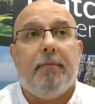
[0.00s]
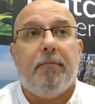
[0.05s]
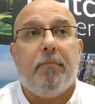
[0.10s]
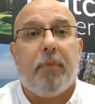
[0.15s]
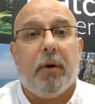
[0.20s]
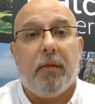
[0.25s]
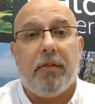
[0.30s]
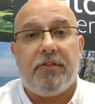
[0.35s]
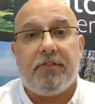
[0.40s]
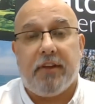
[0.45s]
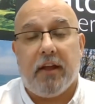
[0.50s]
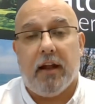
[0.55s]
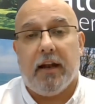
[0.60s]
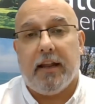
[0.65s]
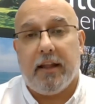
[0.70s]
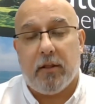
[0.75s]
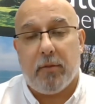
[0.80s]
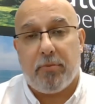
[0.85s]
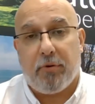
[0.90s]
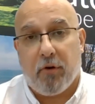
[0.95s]
But
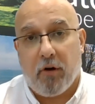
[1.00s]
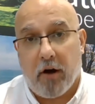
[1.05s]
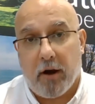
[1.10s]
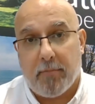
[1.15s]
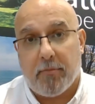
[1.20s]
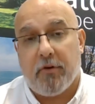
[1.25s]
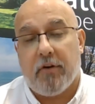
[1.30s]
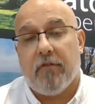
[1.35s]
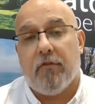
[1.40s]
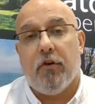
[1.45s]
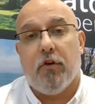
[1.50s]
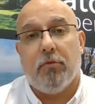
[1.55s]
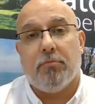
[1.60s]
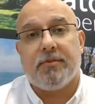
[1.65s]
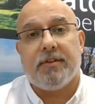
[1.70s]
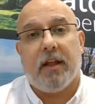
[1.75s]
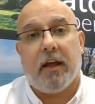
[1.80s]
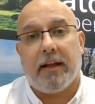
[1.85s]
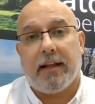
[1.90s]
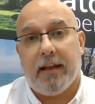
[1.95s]
certainly the primary
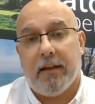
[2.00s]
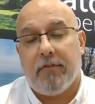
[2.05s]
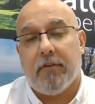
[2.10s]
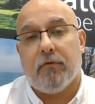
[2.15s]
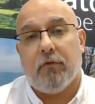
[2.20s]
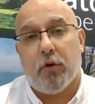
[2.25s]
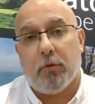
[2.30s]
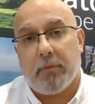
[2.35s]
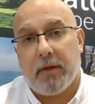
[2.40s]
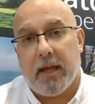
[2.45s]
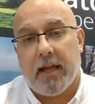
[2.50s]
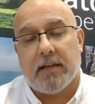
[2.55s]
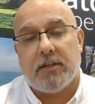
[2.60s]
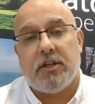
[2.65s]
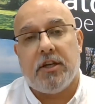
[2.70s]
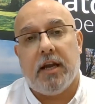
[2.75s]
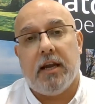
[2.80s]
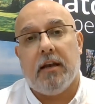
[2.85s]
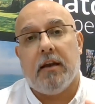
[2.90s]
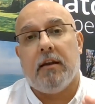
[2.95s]
rooms, like living room,
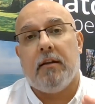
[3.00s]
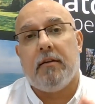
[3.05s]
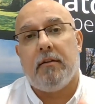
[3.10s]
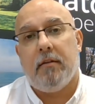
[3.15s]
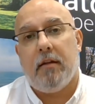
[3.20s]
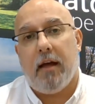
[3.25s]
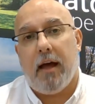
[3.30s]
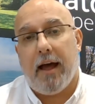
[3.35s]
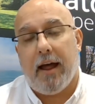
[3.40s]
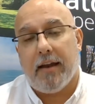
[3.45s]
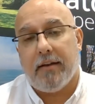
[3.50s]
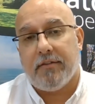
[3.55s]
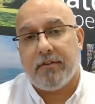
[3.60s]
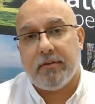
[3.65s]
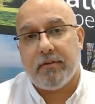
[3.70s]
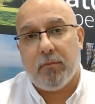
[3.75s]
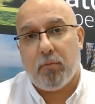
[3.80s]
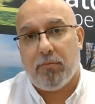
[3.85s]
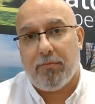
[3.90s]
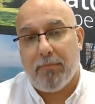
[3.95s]
kitchen, and
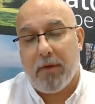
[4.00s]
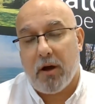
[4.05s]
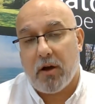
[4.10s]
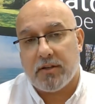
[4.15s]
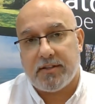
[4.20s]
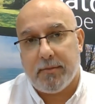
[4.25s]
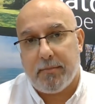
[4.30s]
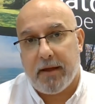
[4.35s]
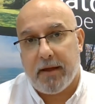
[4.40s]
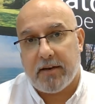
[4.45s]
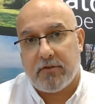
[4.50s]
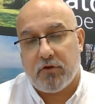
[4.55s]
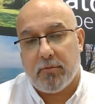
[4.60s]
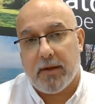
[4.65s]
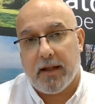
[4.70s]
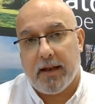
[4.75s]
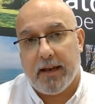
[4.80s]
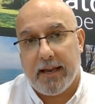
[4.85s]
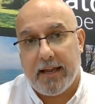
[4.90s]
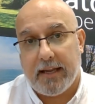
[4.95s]
master bedroom
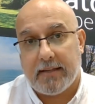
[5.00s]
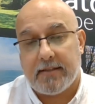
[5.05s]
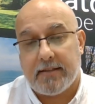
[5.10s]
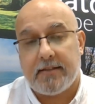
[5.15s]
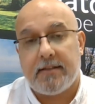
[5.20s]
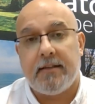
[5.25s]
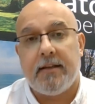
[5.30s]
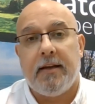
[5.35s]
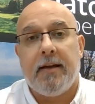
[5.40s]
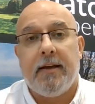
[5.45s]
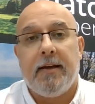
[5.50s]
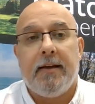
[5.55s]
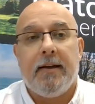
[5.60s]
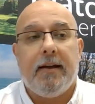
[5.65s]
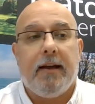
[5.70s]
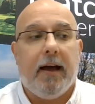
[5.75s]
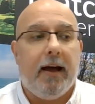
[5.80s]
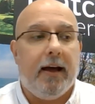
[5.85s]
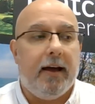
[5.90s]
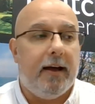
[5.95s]
at least.
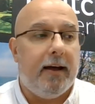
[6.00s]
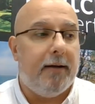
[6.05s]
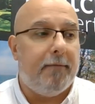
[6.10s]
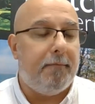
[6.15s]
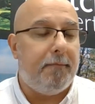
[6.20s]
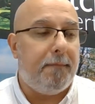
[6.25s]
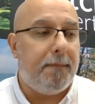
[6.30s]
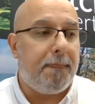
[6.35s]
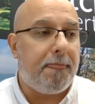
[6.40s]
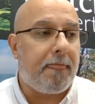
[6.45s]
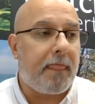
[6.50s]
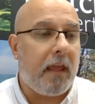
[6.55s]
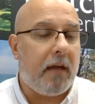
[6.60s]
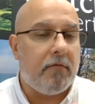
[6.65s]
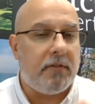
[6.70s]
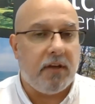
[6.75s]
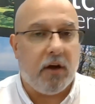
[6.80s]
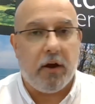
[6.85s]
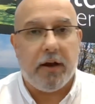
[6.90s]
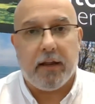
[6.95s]

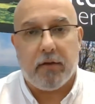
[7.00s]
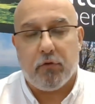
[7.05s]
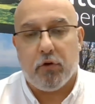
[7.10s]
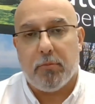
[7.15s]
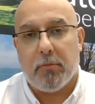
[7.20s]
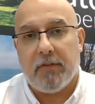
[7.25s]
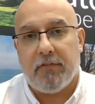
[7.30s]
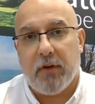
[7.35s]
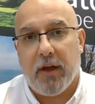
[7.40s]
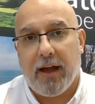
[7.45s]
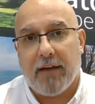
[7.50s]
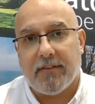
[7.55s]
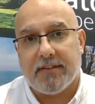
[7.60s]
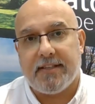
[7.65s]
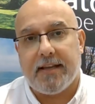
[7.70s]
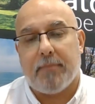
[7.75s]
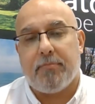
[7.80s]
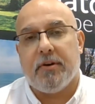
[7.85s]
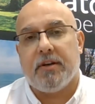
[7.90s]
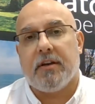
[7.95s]
Dining room, if you have a
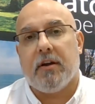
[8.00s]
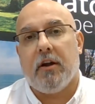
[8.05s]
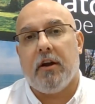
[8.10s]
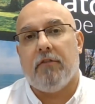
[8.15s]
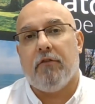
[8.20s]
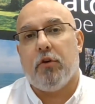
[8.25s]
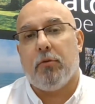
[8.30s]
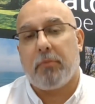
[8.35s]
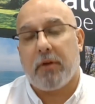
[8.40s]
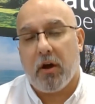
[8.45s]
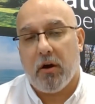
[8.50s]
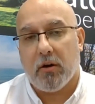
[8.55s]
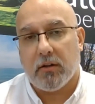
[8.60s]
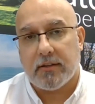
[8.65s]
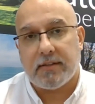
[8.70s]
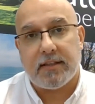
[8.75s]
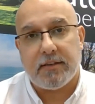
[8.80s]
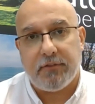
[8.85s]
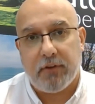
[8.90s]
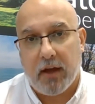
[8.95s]
separate dining room.
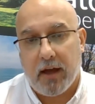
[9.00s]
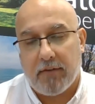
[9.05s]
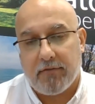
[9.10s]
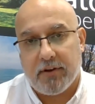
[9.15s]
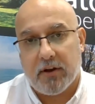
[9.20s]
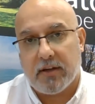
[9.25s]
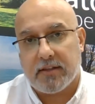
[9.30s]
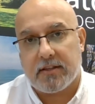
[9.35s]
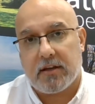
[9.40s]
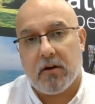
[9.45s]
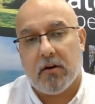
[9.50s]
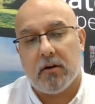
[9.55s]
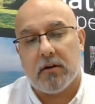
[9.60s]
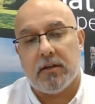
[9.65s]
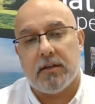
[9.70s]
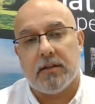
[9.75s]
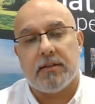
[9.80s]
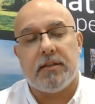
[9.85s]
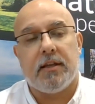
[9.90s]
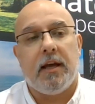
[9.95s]
Gardens, if you have nice
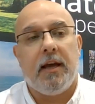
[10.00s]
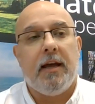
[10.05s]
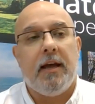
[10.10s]
gardens.